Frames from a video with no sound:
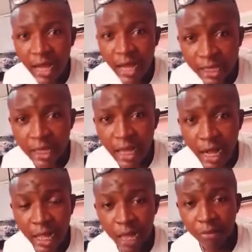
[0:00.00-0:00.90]
Hi,
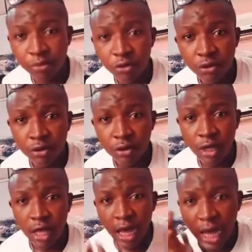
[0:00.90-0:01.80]
I am Ibukun.
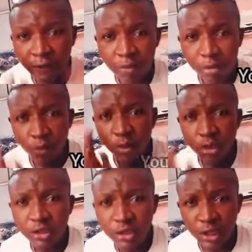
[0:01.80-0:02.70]
Have you been
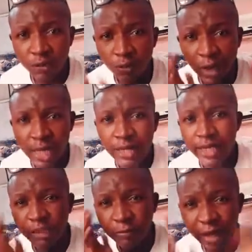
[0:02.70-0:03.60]
wondering why
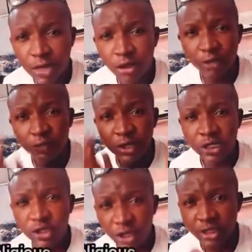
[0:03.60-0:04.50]
there is ban on
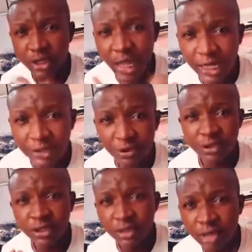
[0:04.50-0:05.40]
religious
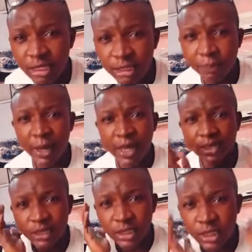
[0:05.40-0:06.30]
gatherings
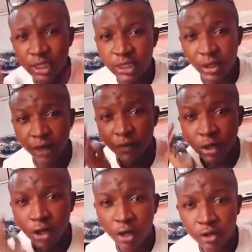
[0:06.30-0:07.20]
despite the ease of
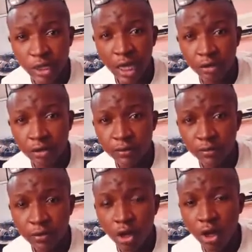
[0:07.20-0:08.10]
the lockdown?
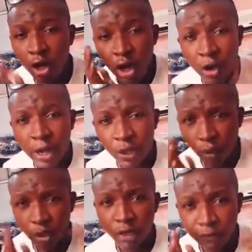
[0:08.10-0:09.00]
Or are you
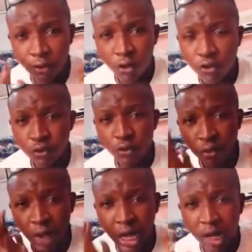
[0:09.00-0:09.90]
one of those
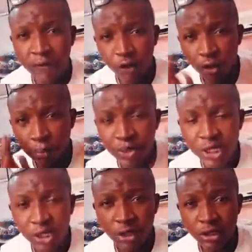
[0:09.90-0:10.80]
who are of the
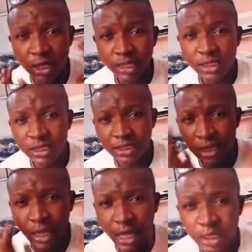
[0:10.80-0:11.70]
opinion that it is
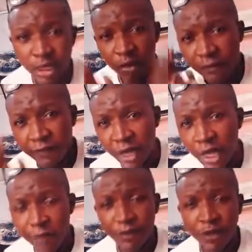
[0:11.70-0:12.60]
slightly
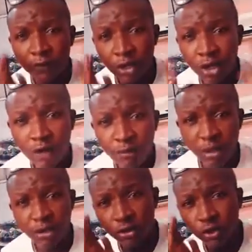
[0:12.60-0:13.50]
unfair for
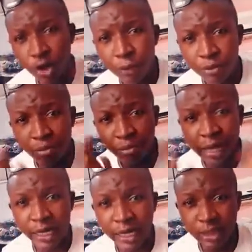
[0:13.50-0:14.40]
governments to open
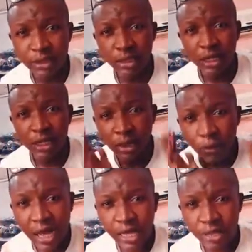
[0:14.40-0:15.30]
markets
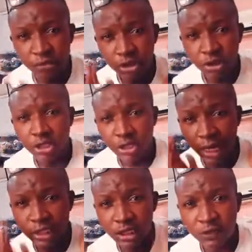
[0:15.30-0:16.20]
while religious
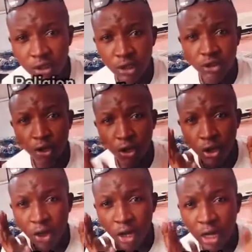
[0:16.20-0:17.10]
activities
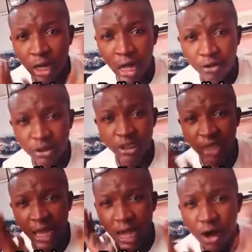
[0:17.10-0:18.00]
or houses
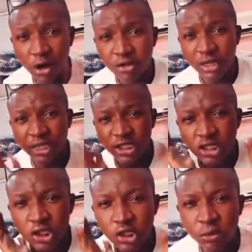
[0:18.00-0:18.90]
are under
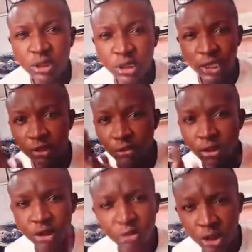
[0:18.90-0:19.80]
stringent
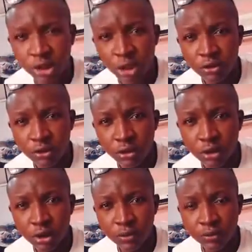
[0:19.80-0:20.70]
restrictions?
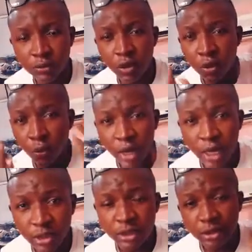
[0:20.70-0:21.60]

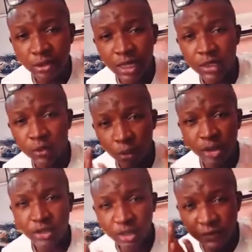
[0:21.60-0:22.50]
Well, that is
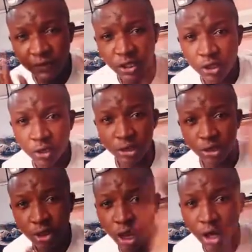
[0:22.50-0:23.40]
what this video
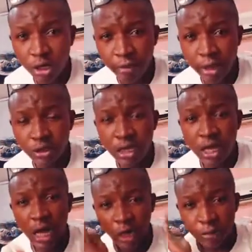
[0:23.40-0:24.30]
is all about.
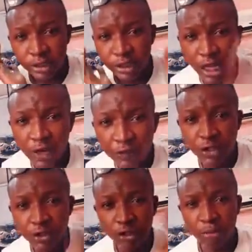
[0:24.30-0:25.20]
I'll be delving
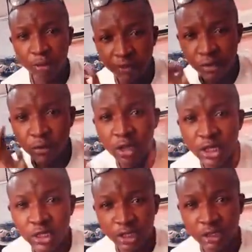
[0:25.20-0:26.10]
into some of the
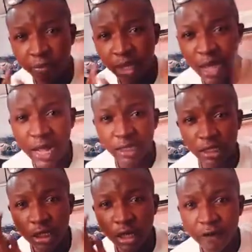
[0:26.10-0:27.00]
reasons behind
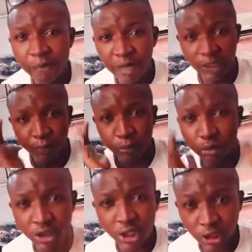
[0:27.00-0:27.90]
the government's
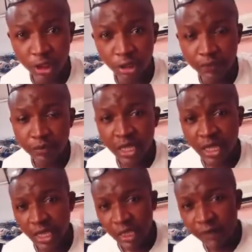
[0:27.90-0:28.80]
position.
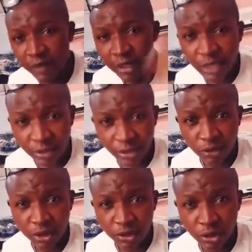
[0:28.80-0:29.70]
If this sounds
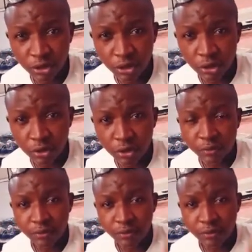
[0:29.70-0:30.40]
interesting to you,